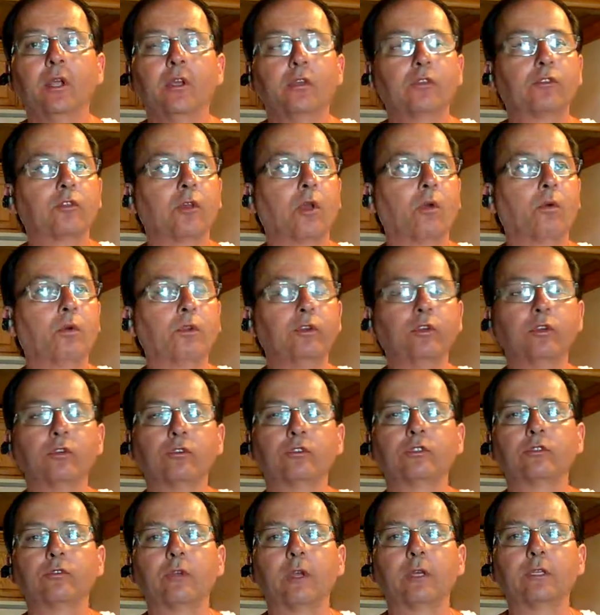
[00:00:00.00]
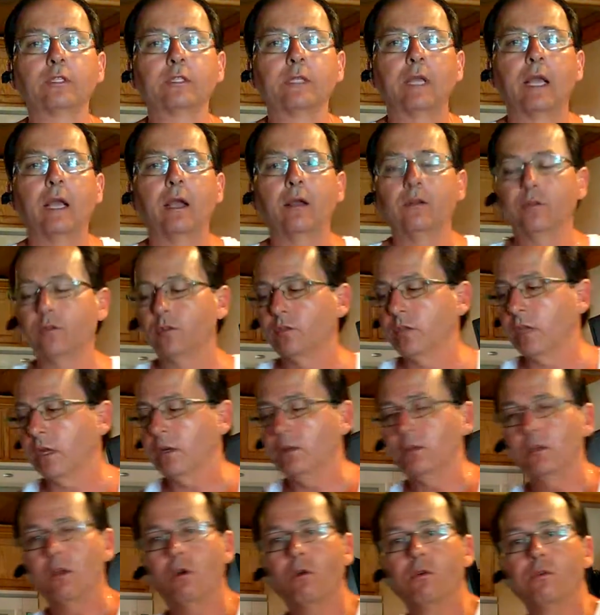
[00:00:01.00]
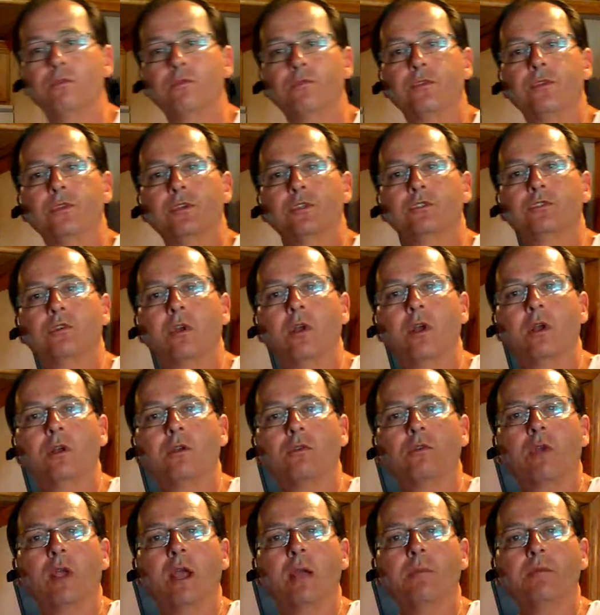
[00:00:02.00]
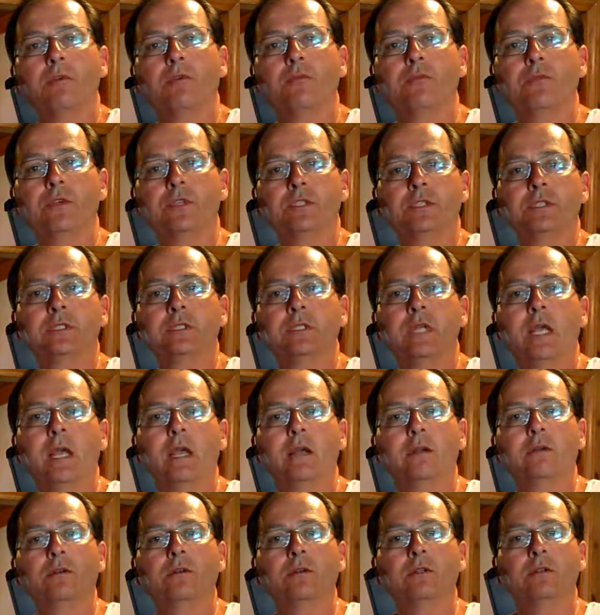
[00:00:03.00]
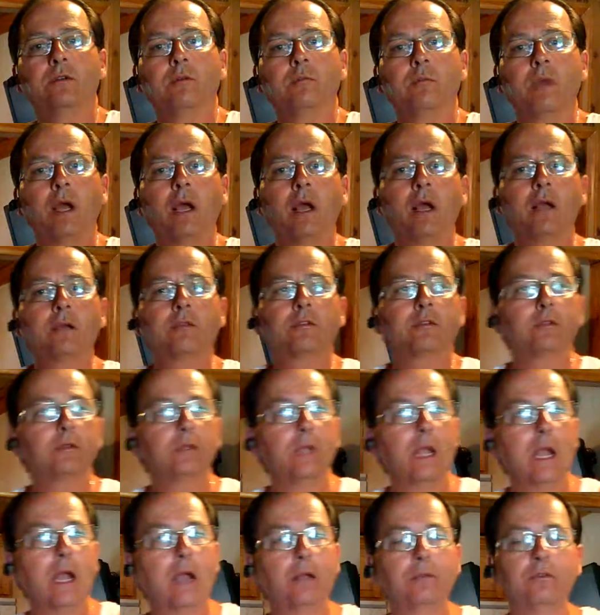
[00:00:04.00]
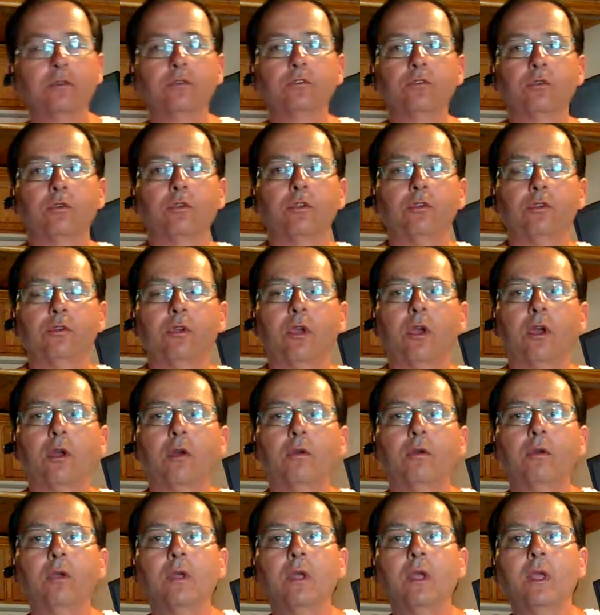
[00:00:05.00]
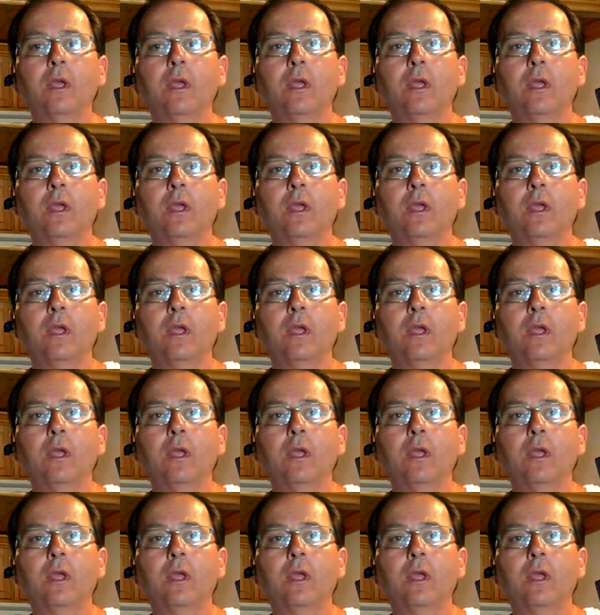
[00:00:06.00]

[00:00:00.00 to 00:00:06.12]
So when you're stressed out, instead of going for your drug, grab your fishing tackle and your box and out the door you go,